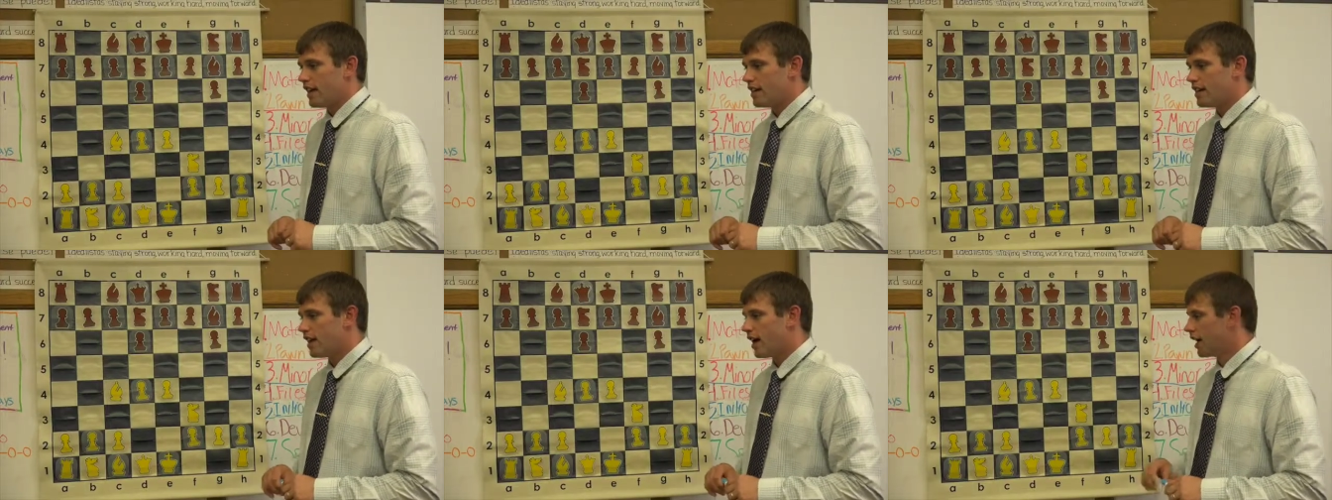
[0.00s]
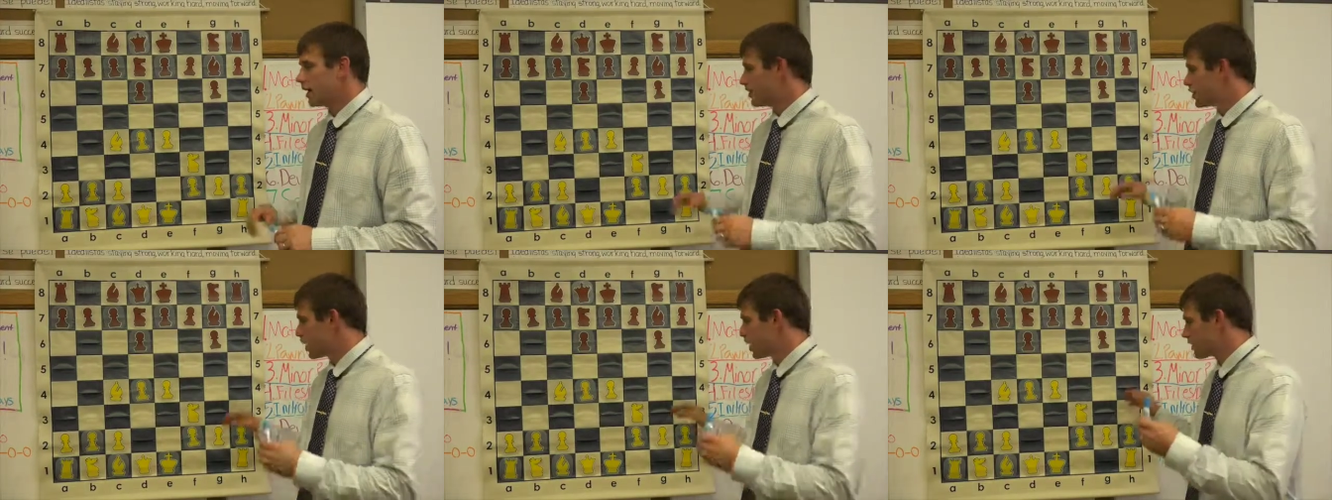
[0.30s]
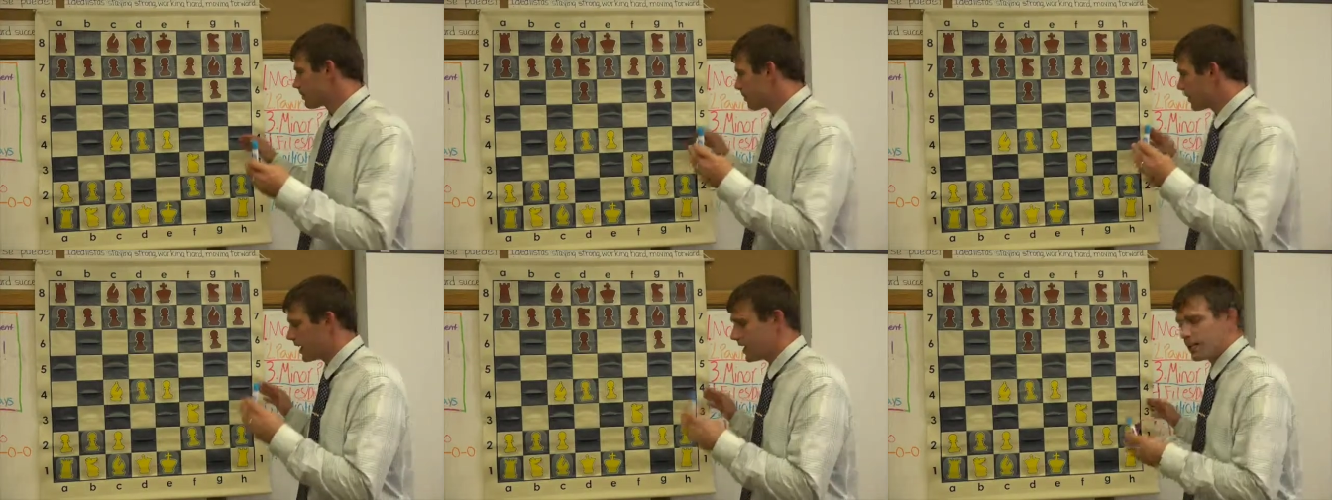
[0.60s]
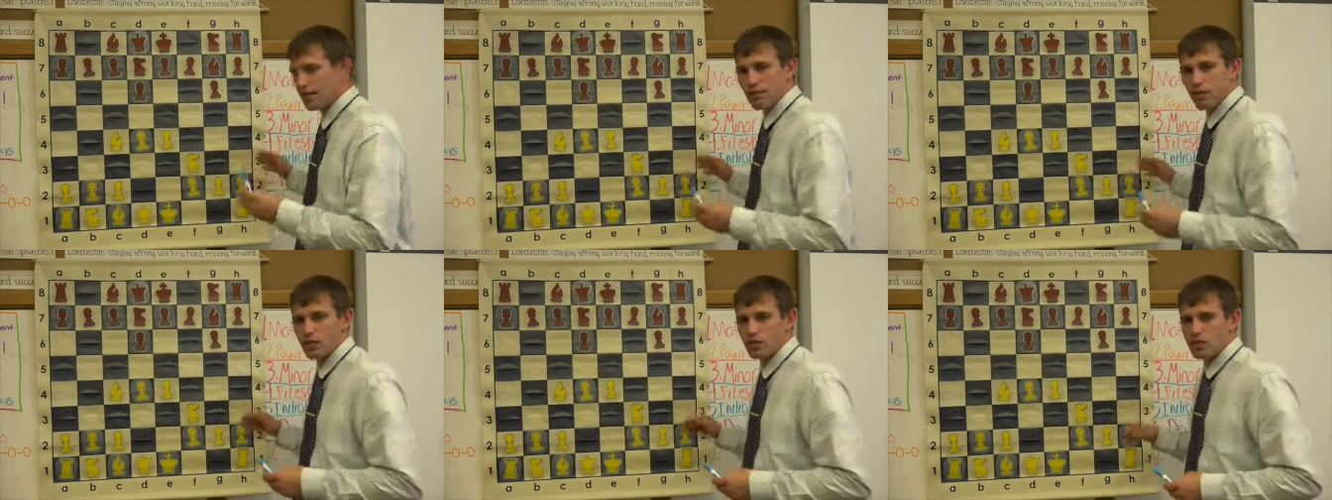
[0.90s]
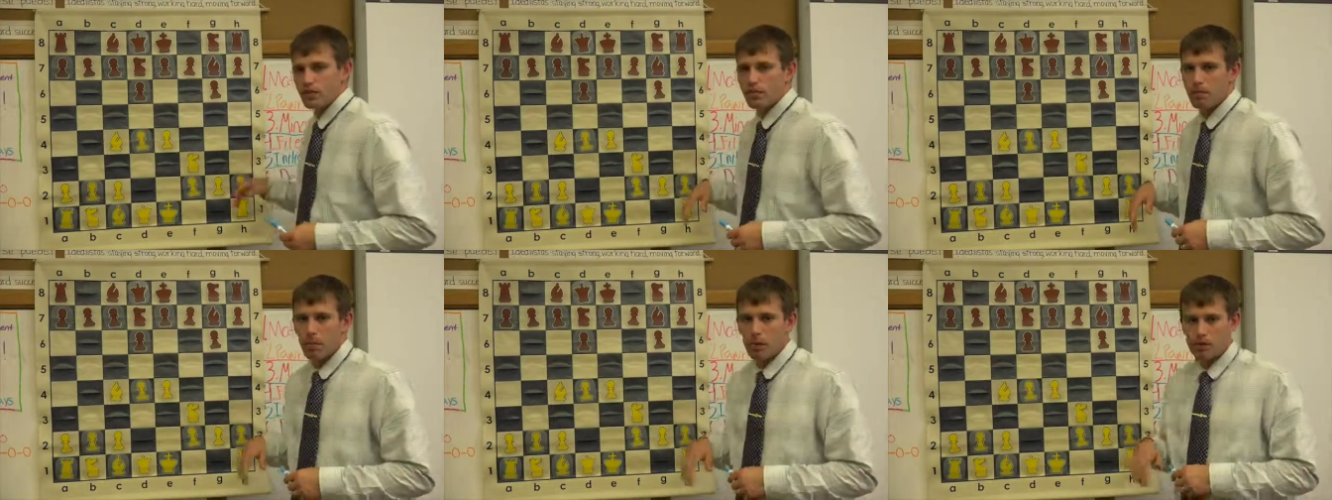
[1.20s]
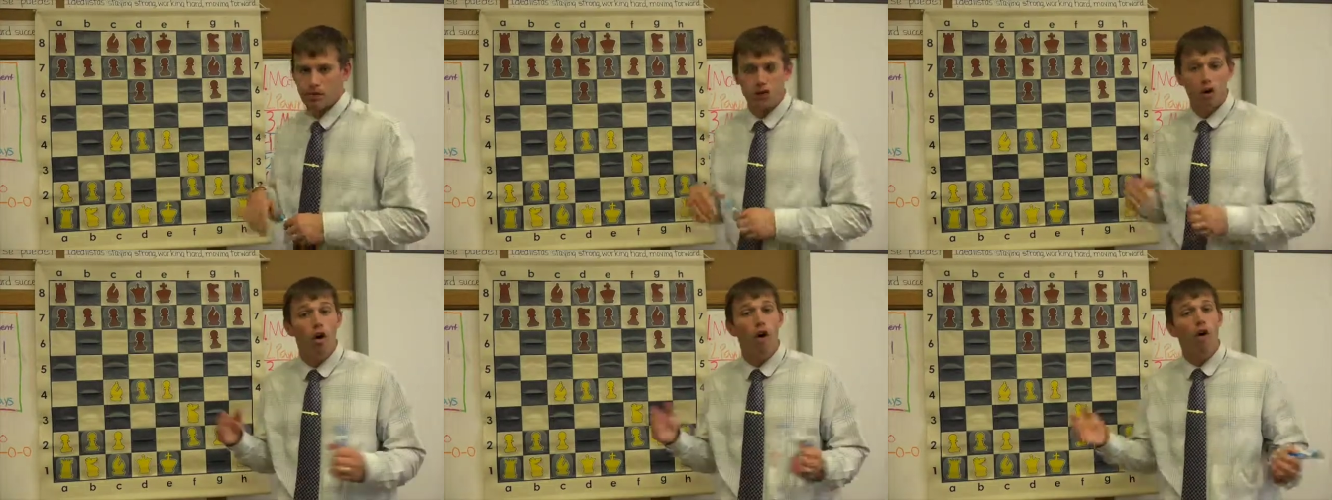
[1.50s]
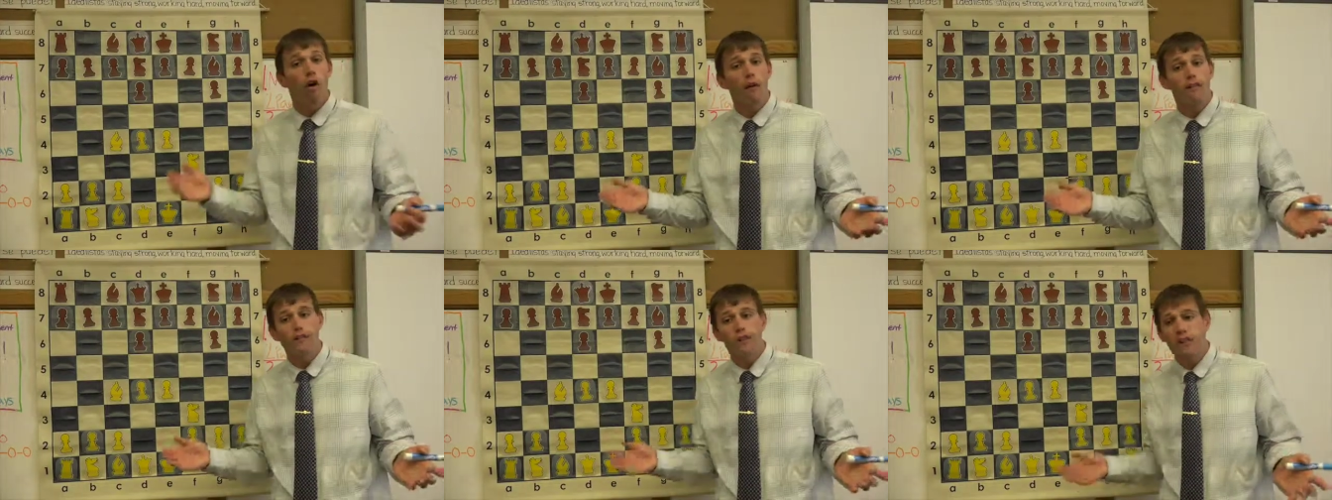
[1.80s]
and not just playing the moves on the board. So
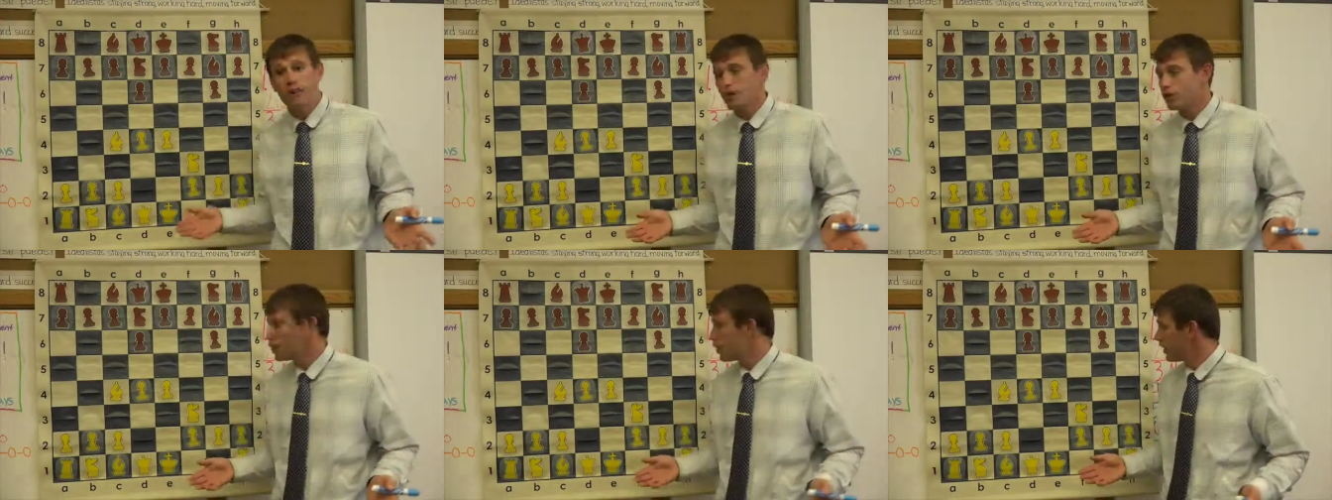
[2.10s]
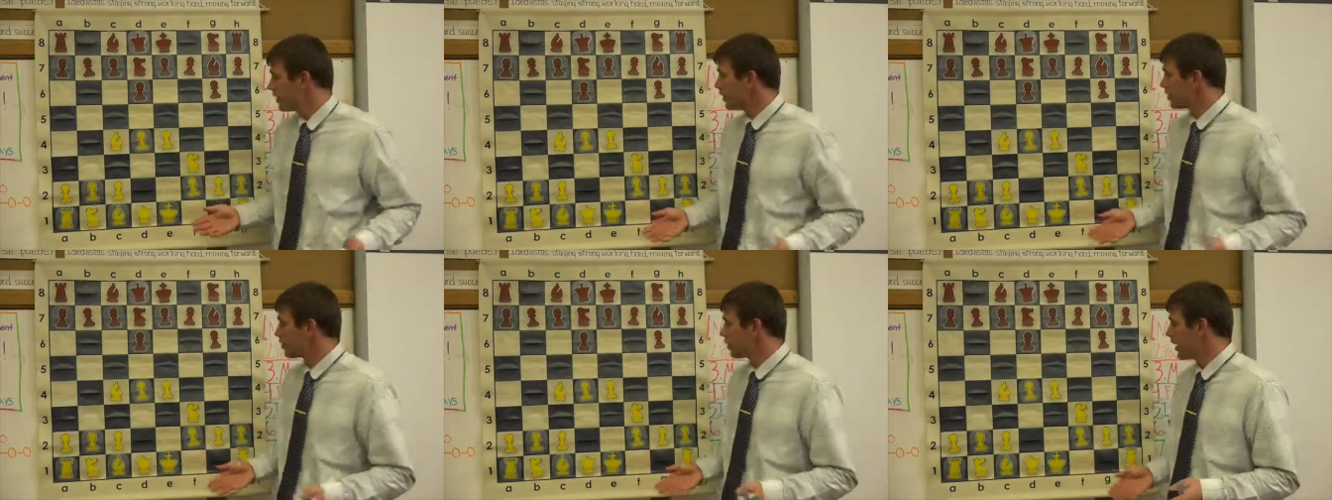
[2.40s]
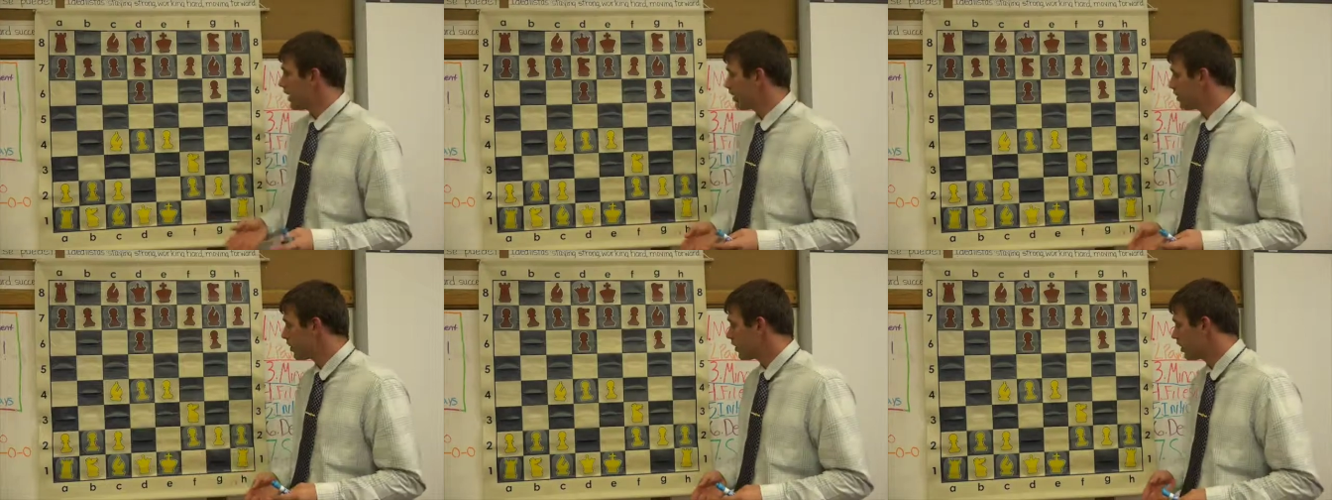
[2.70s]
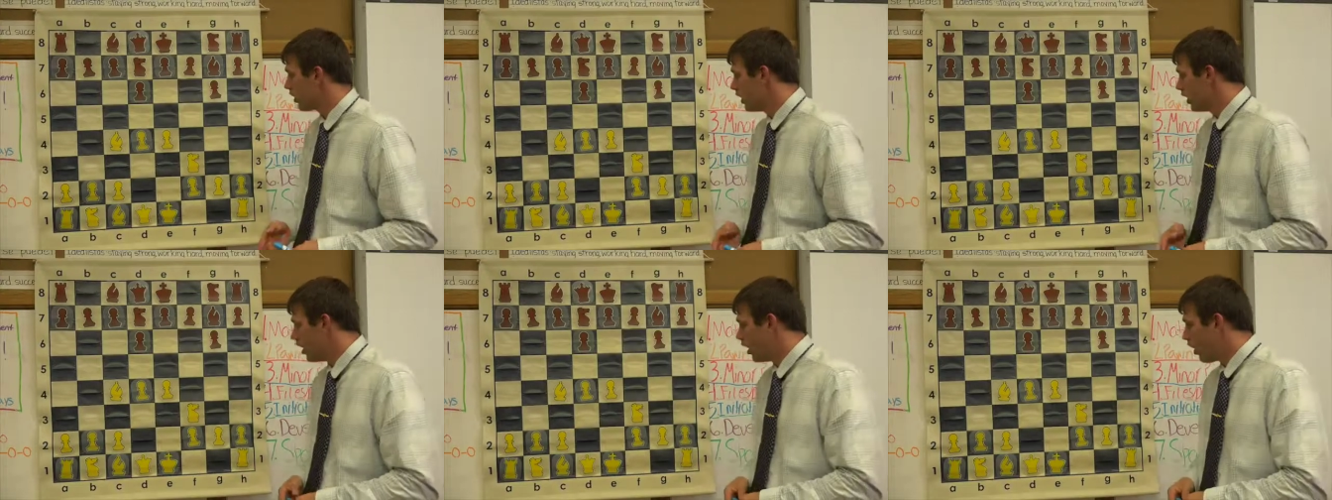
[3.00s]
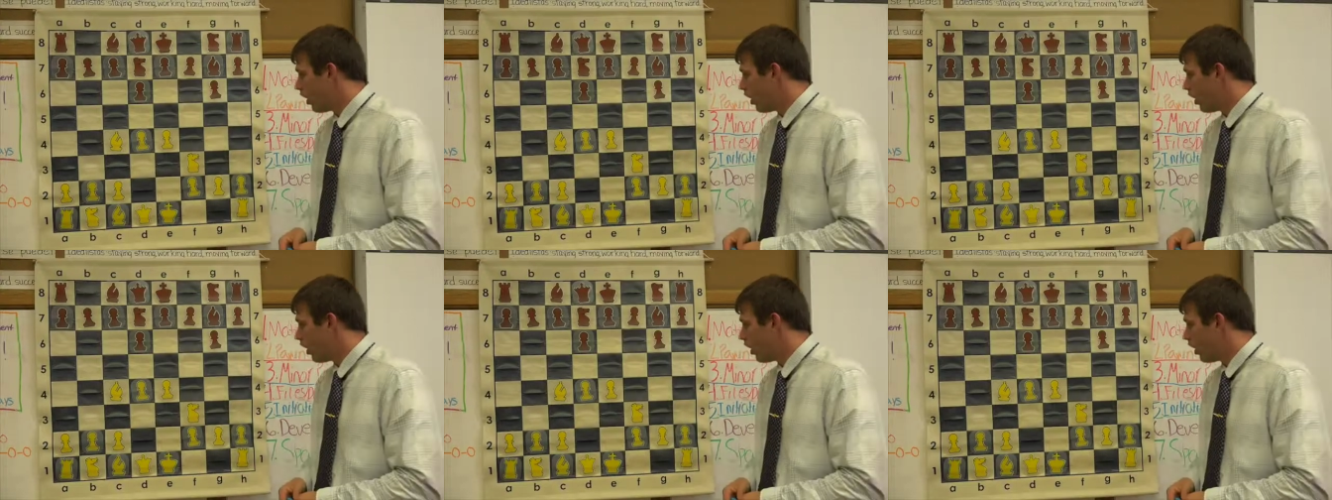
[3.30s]
hopefully you enjoyed this lesson.